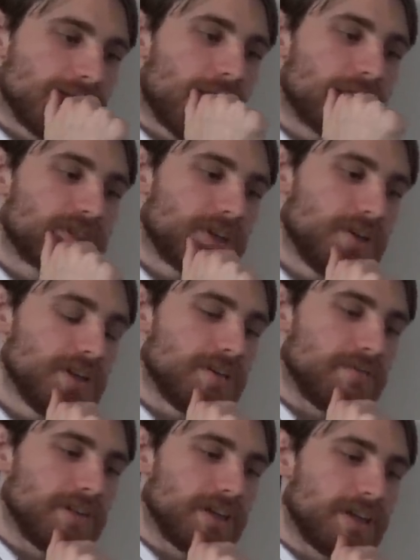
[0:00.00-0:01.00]

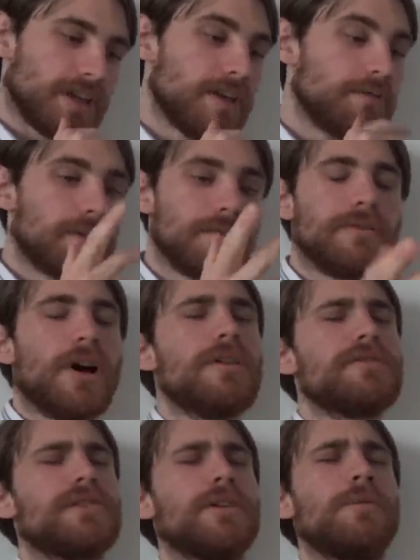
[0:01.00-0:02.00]
alternatively, and, and
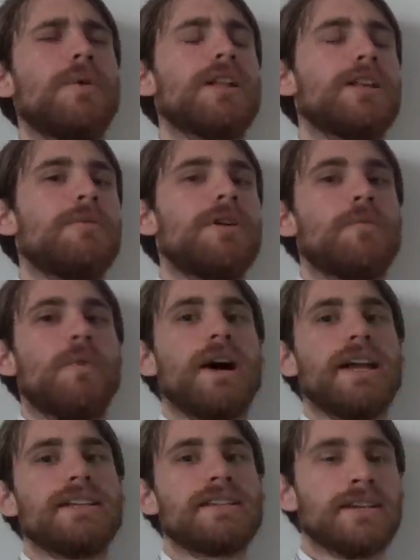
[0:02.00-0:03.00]
also, while I'm on
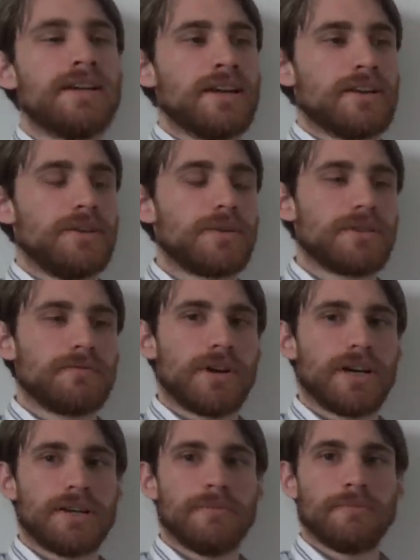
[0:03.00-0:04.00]
white, you can
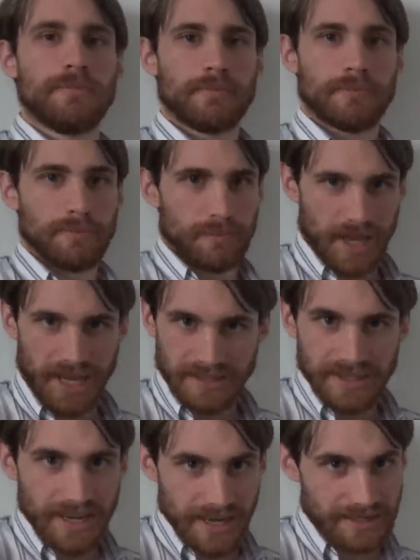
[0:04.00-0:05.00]
run
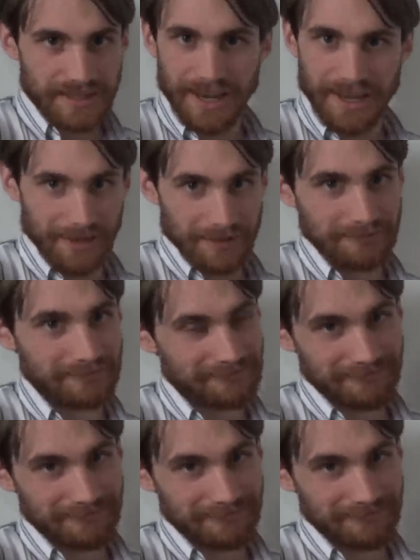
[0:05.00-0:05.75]
Path to Exile.